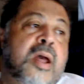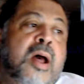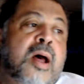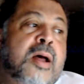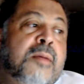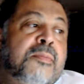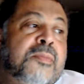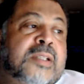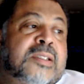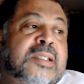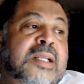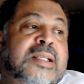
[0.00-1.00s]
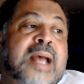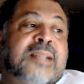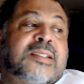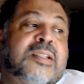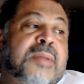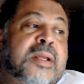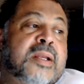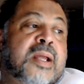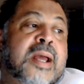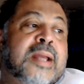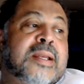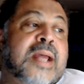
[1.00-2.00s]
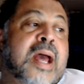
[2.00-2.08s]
Um, this is a testament to